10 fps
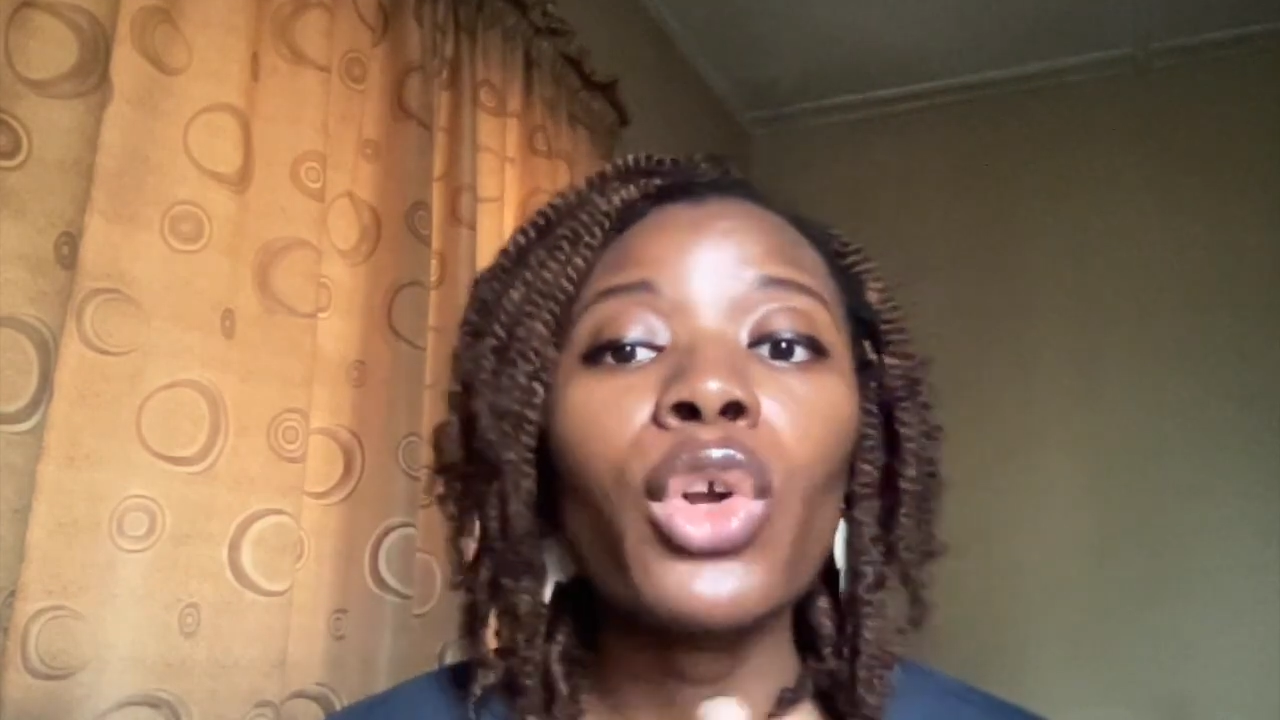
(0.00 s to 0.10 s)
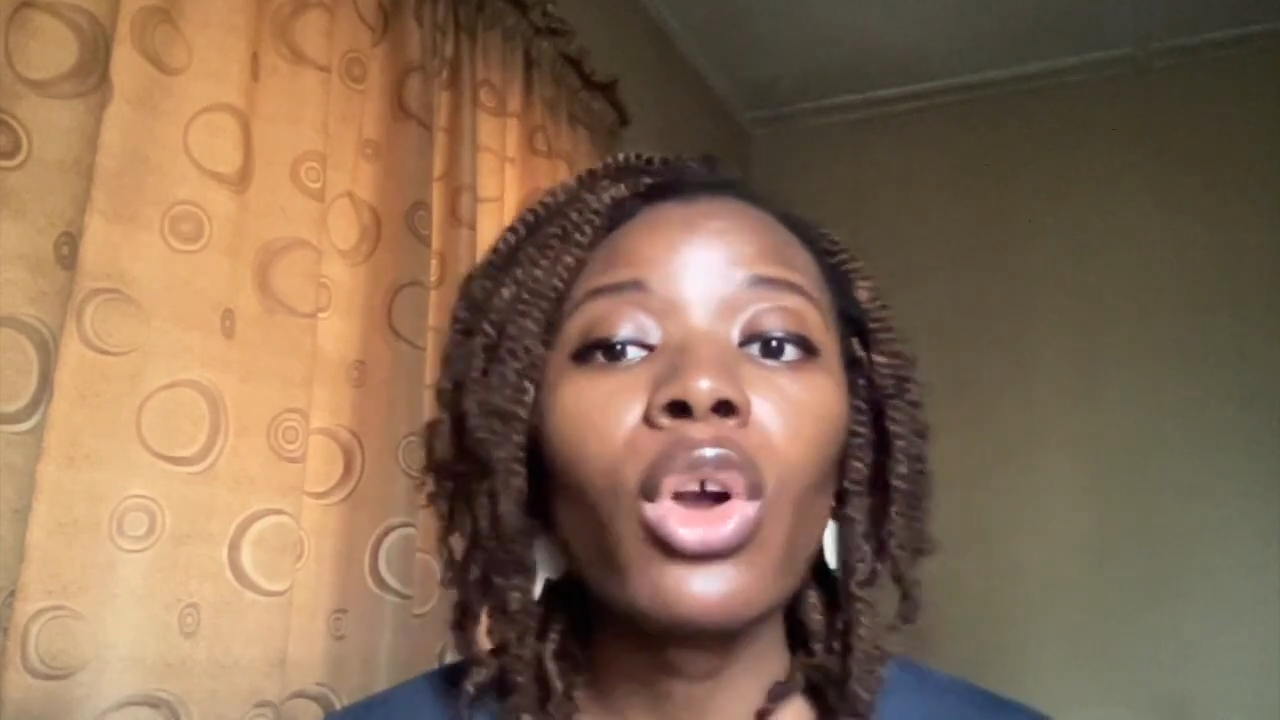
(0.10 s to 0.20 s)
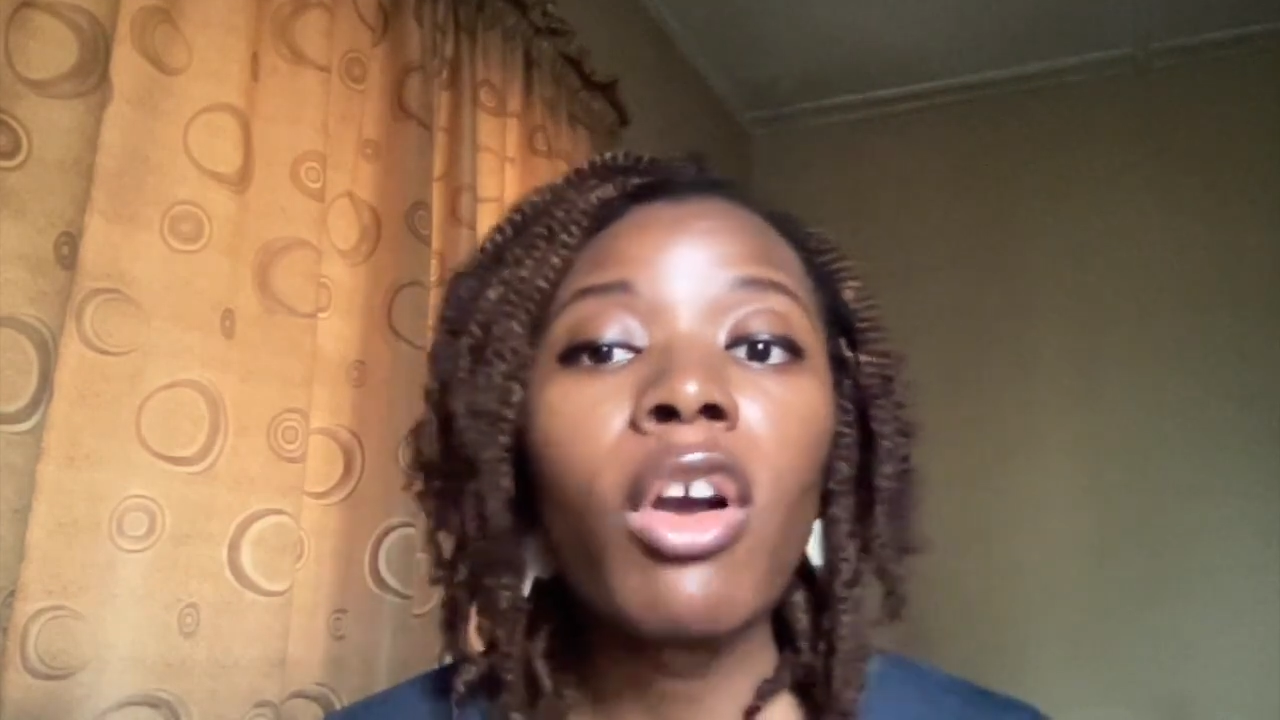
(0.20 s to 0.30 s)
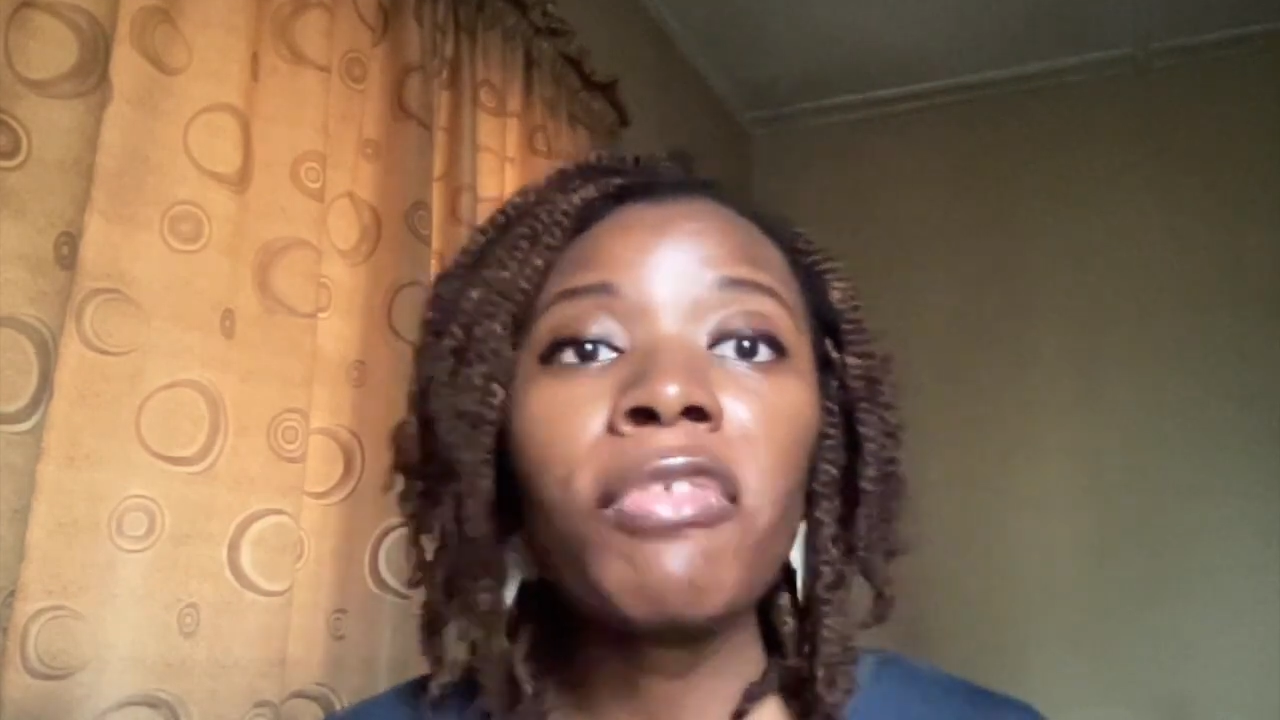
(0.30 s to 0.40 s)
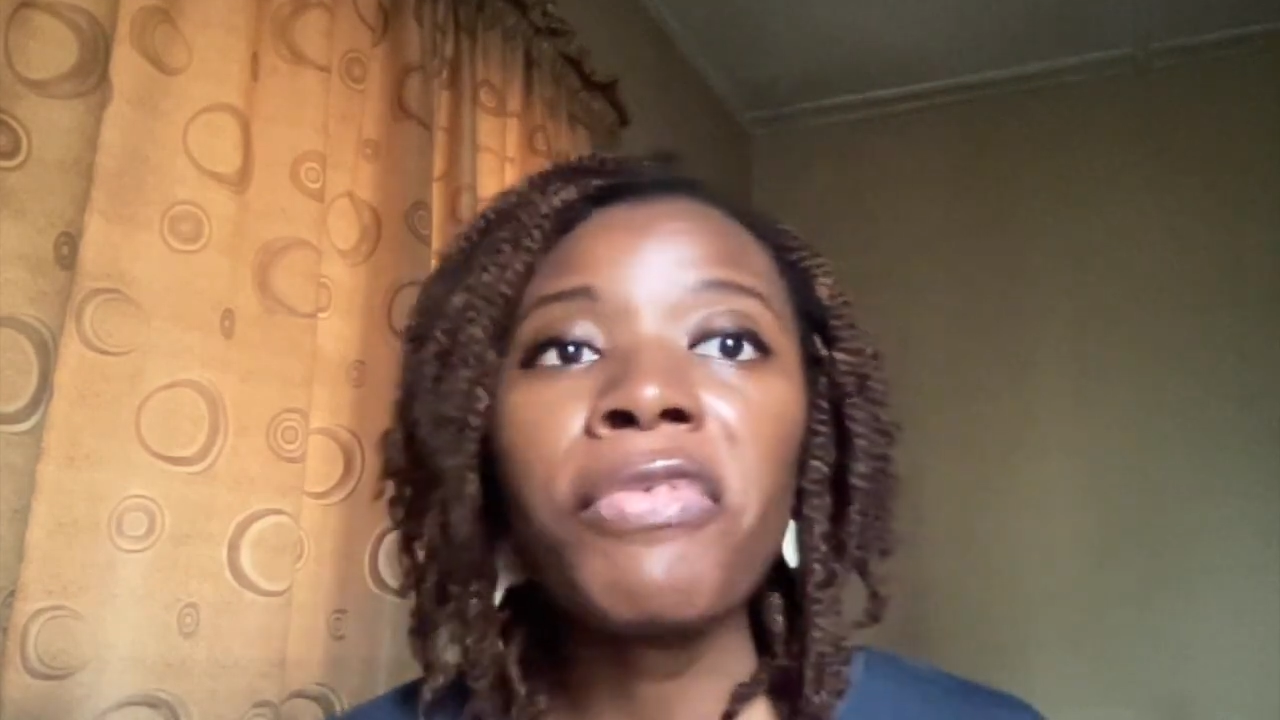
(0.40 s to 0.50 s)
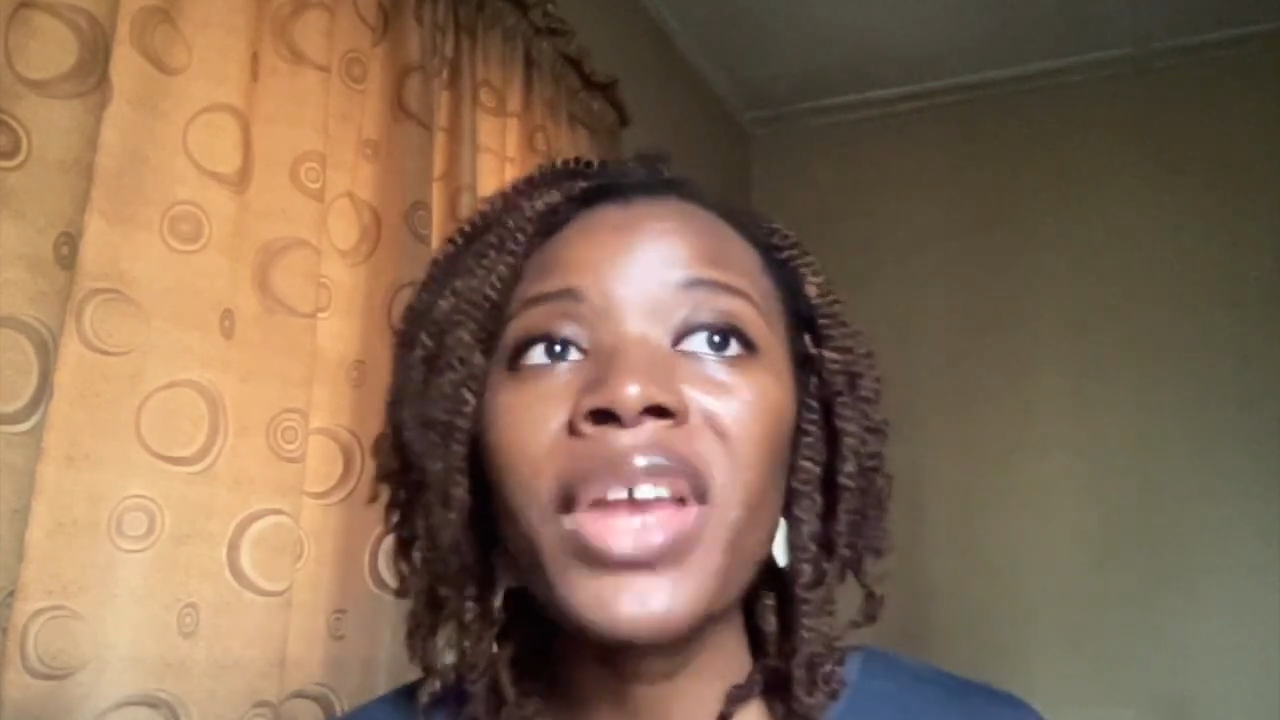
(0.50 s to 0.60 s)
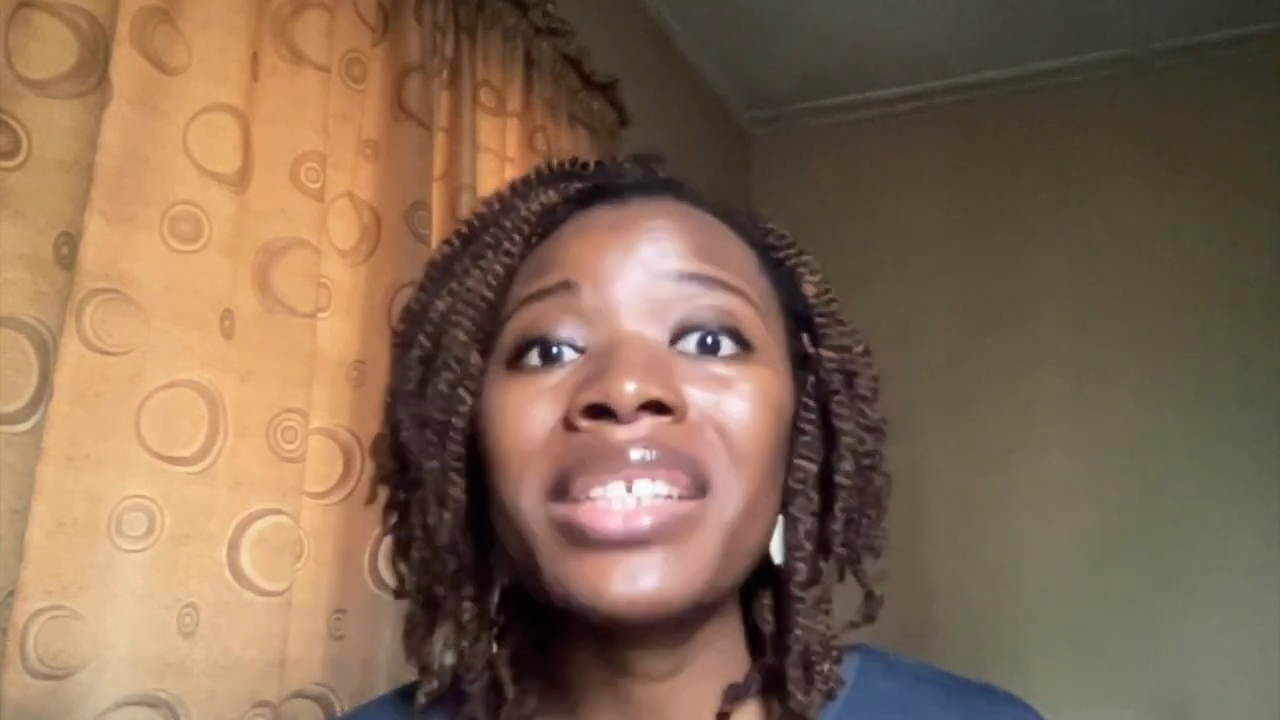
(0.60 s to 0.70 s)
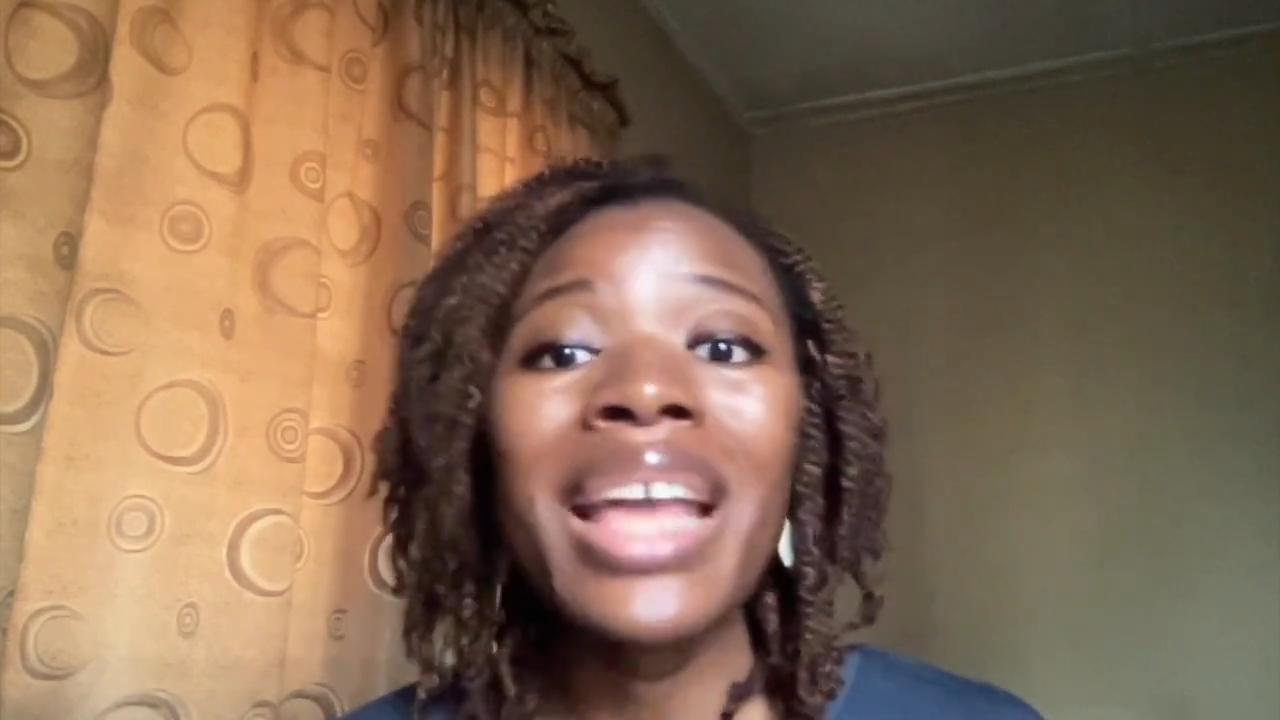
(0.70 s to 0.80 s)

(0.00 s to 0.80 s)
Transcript: your conference,